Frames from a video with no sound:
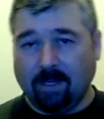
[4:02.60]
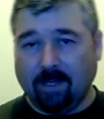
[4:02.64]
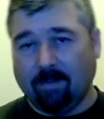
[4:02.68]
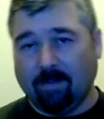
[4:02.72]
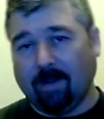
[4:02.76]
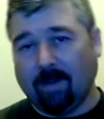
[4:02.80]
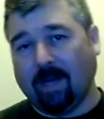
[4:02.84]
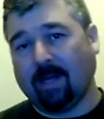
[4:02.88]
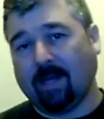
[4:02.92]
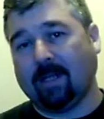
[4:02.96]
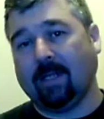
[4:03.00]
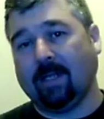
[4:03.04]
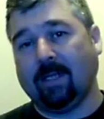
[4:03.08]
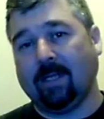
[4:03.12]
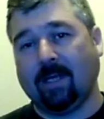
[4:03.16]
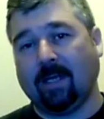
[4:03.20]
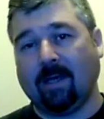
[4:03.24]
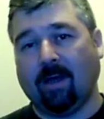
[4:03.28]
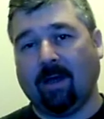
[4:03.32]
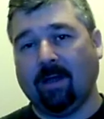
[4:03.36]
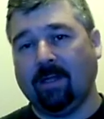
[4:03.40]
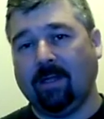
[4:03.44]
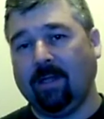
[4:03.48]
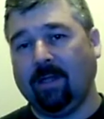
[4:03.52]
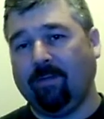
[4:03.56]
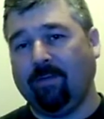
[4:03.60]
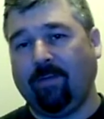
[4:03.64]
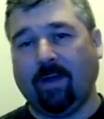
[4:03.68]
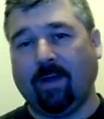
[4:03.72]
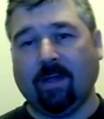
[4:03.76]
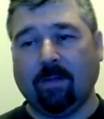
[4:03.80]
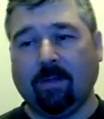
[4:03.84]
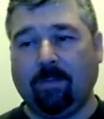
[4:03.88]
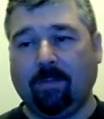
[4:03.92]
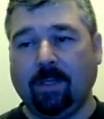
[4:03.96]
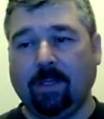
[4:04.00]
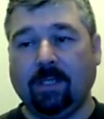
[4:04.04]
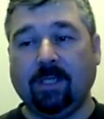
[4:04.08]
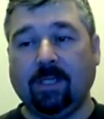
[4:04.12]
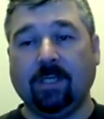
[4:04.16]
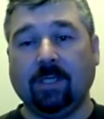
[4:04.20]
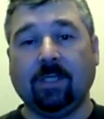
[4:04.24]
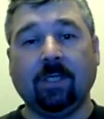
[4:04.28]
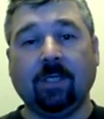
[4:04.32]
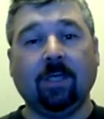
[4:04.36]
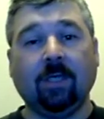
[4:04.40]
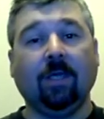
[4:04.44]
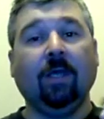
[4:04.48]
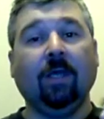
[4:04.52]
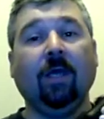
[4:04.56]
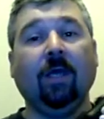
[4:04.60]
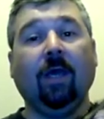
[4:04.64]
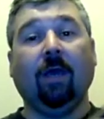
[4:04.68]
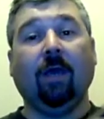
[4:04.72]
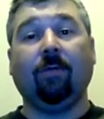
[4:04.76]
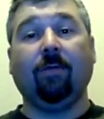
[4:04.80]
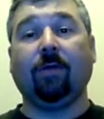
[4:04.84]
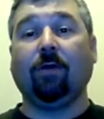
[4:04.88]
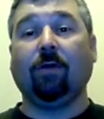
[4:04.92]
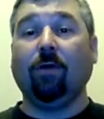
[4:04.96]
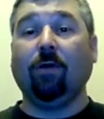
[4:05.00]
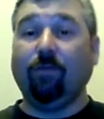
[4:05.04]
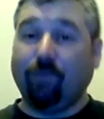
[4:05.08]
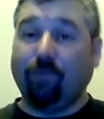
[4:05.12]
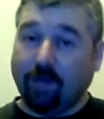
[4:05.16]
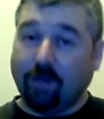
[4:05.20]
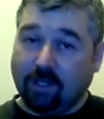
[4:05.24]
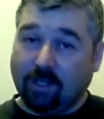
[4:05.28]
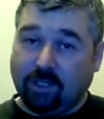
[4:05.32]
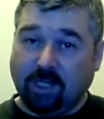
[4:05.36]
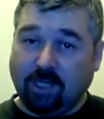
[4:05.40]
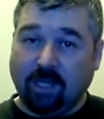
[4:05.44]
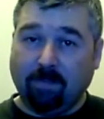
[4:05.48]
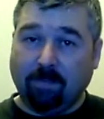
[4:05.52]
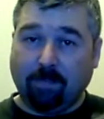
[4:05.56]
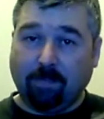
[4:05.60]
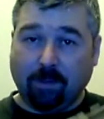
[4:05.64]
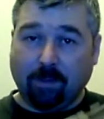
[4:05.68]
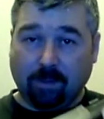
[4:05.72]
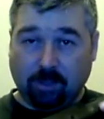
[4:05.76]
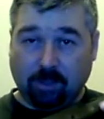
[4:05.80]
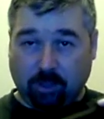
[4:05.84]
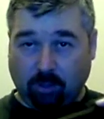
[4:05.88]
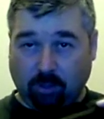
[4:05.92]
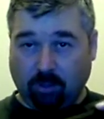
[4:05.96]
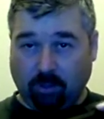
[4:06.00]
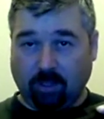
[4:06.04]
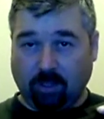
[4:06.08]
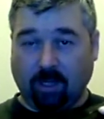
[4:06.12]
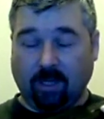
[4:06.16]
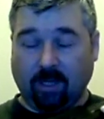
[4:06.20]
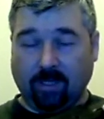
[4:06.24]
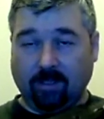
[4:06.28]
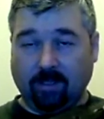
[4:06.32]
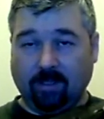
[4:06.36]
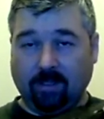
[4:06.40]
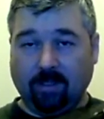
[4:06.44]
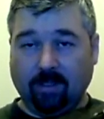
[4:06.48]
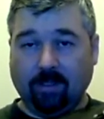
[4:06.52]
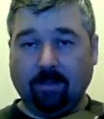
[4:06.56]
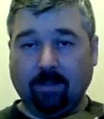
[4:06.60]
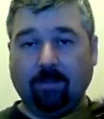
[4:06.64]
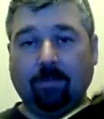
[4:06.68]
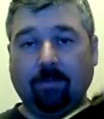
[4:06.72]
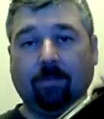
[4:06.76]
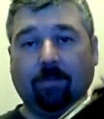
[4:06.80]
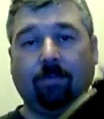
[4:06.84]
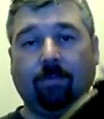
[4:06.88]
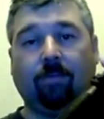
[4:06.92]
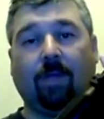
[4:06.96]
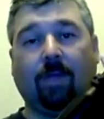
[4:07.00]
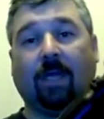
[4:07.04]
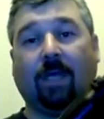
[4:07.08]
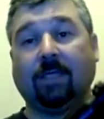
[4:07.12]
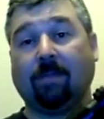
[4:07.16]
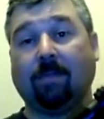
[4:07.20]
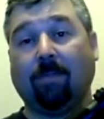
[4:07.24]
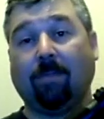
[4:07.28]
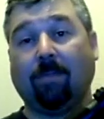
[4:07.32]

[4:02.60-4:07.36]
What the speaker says: in the barrel of the gun, they fell to pieces. If you're going for a cheap shotgun as a